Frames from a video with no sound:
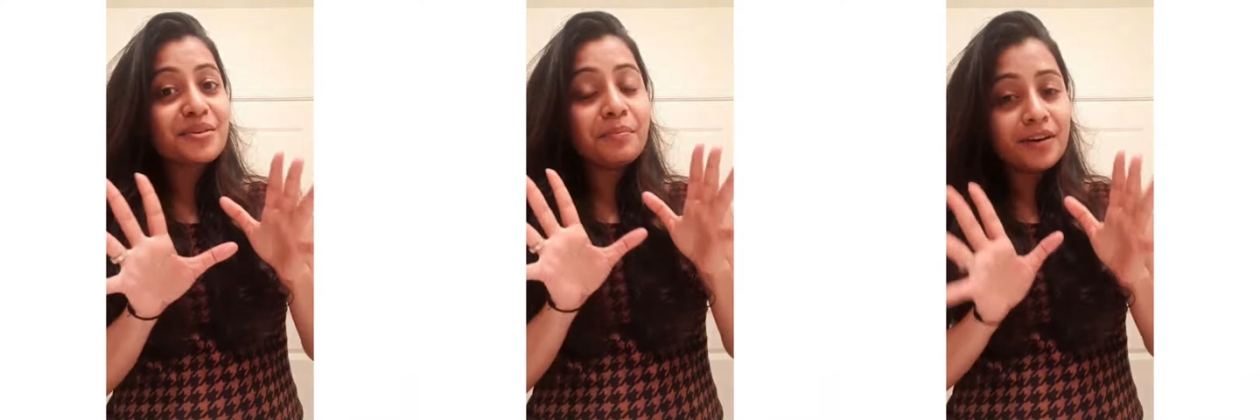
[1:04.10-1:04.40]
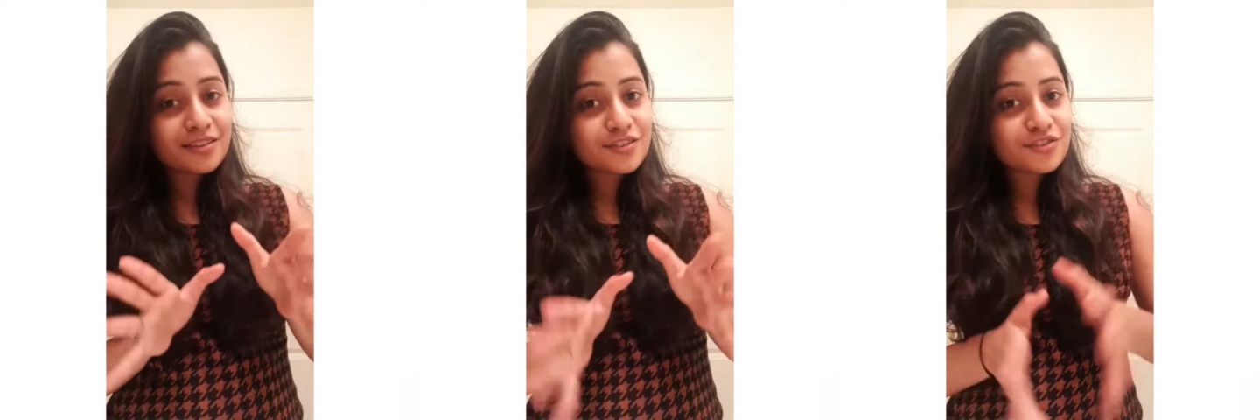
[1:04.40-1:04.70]
a
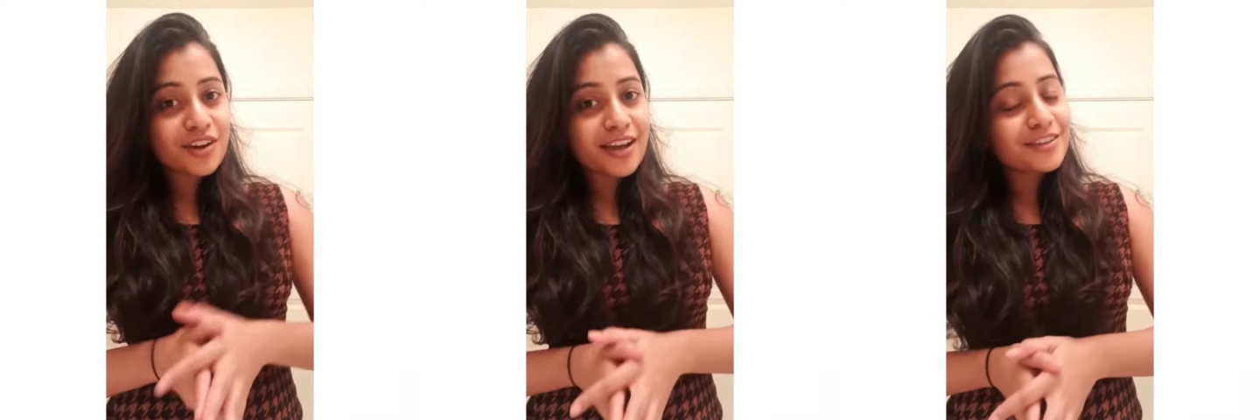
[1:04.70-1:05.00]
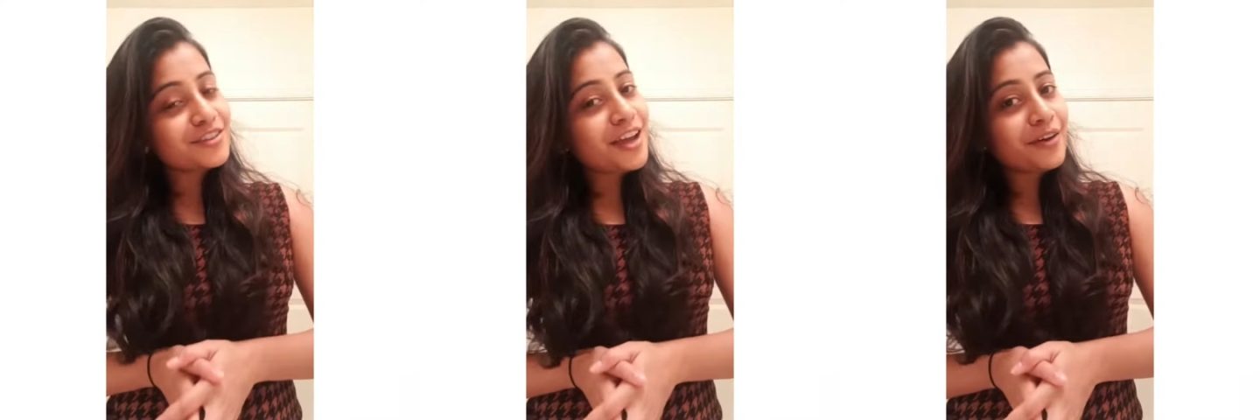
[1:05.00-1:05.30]
must try
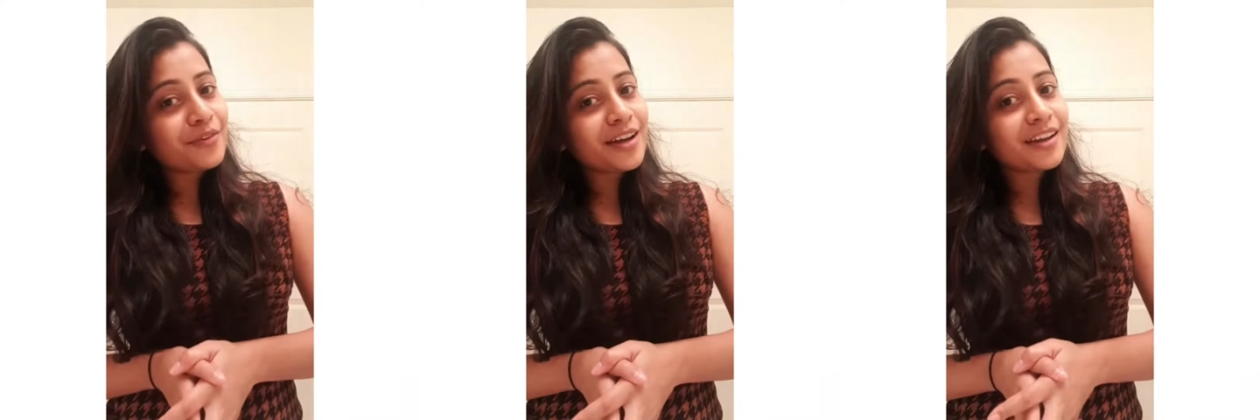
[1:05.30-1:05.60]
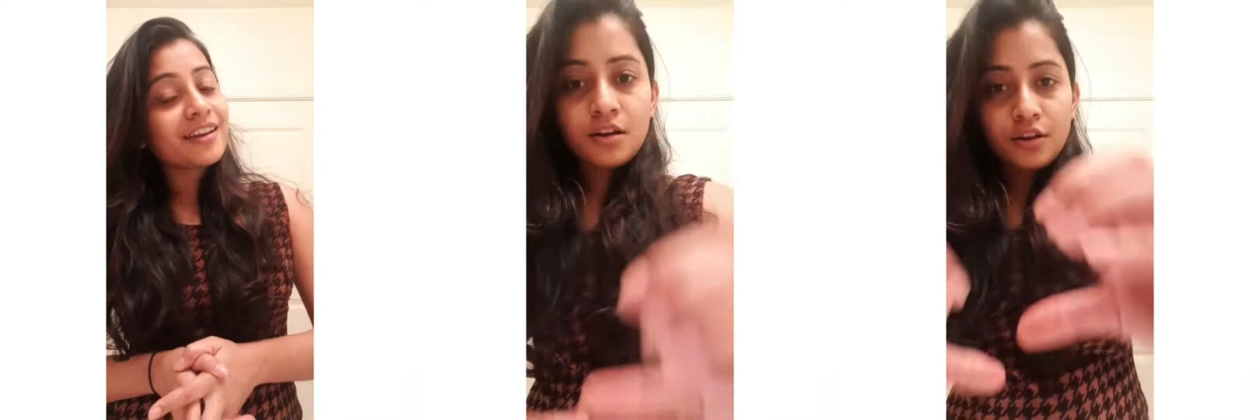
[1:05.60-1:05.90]

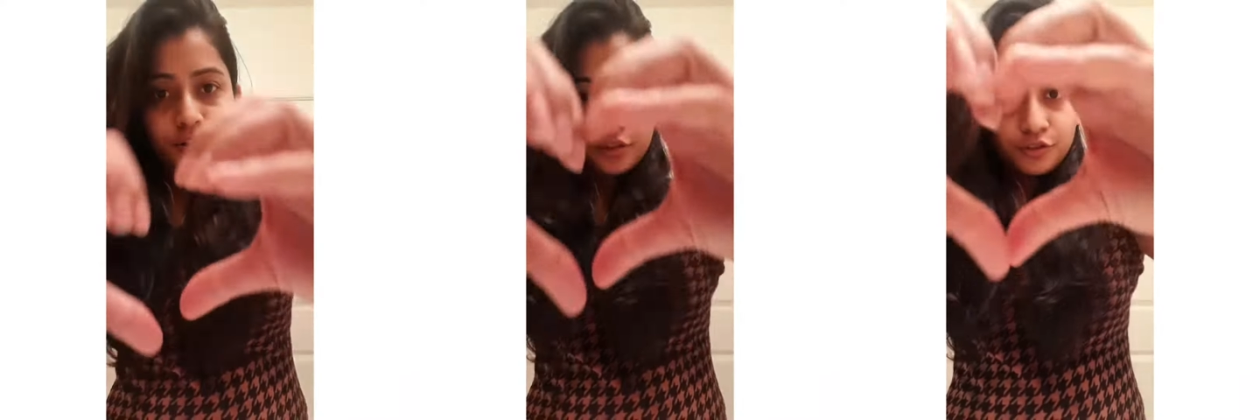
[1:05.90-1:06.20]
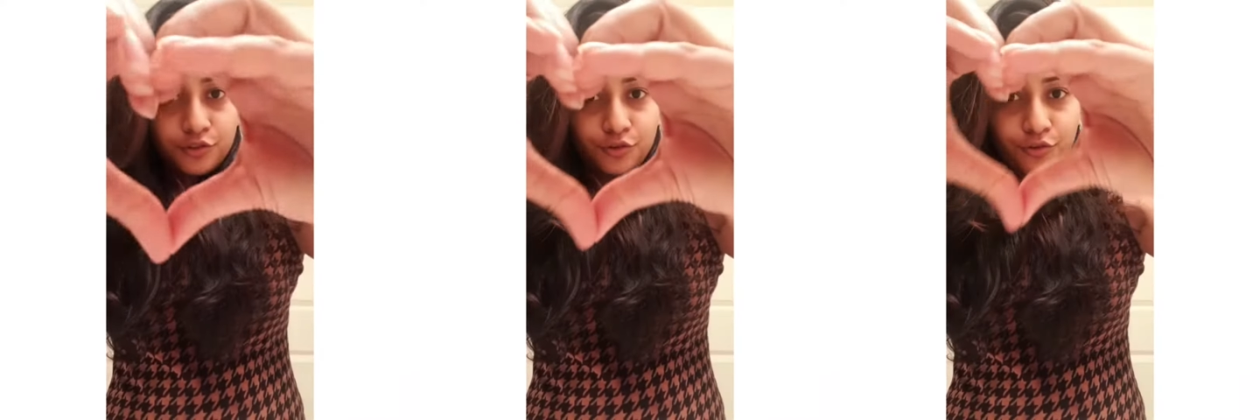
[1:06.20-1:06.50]
DIY.
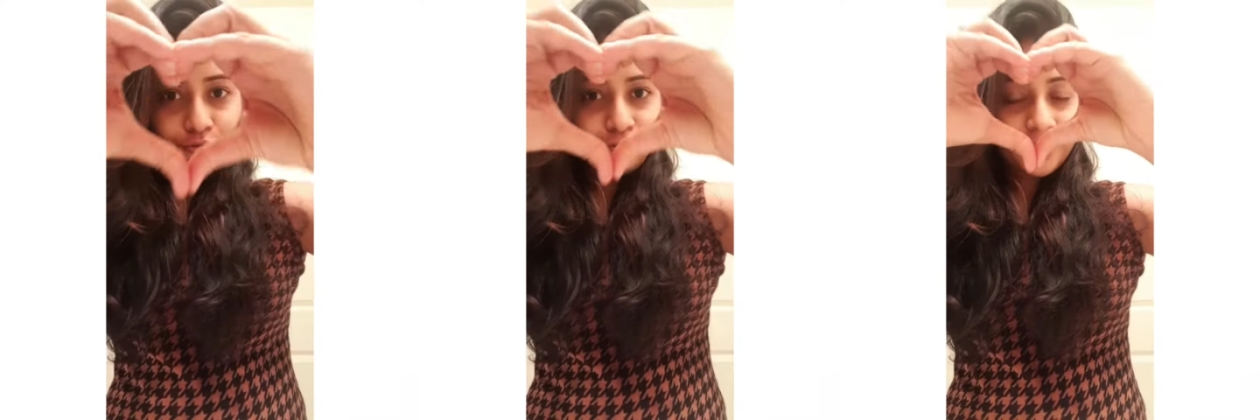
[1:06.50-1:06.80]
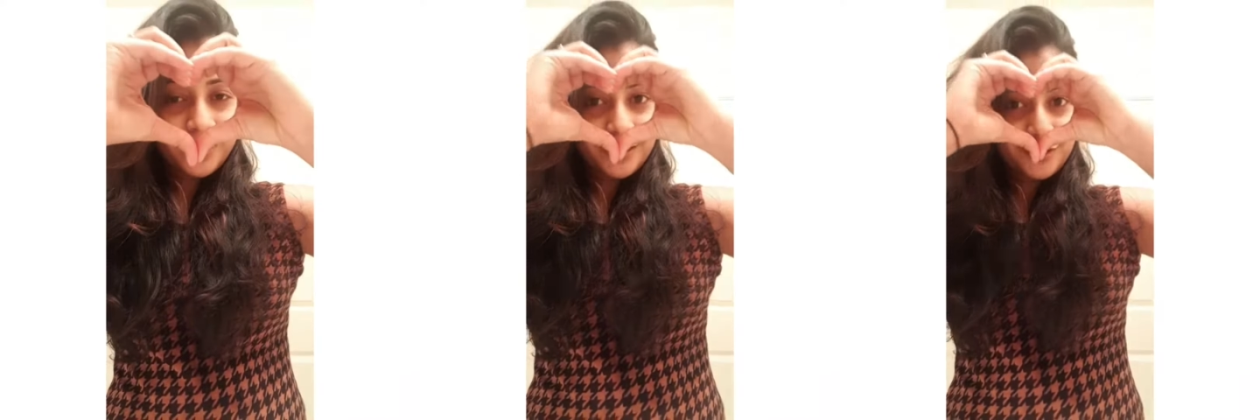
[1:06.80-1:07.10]
Don't
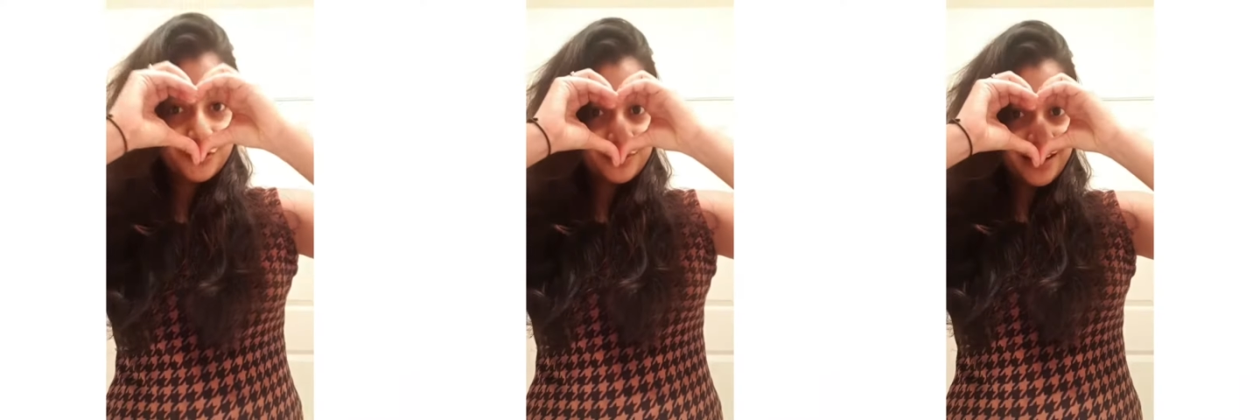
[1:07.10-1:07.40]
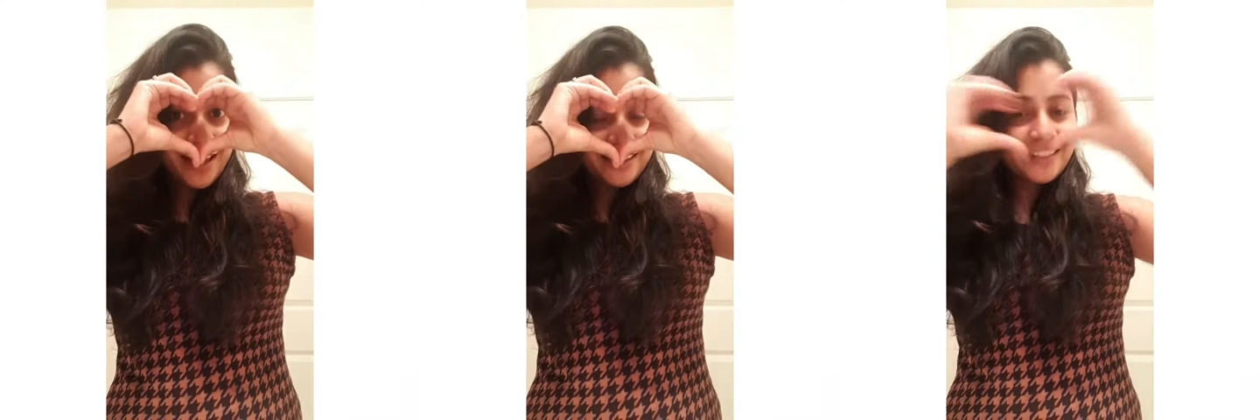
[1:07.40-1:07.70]
forget to
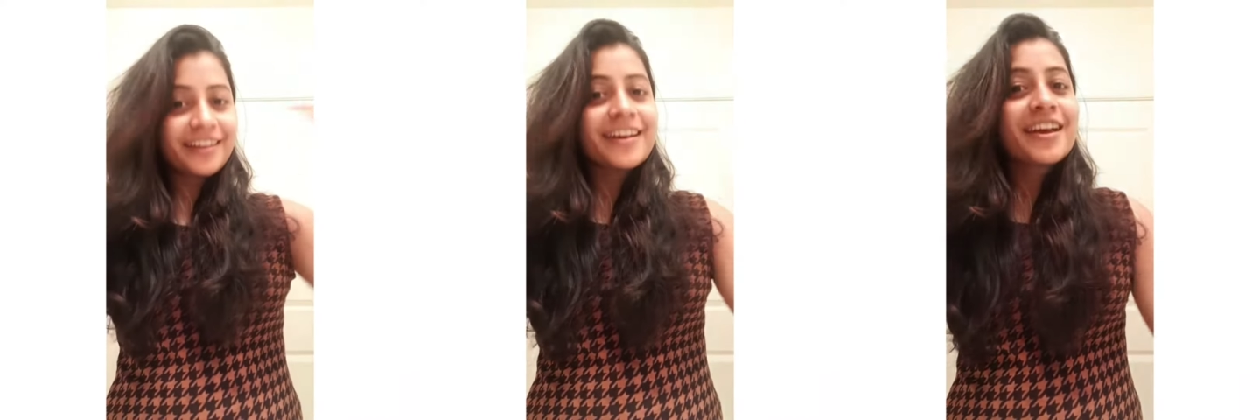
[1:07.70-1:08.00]
like.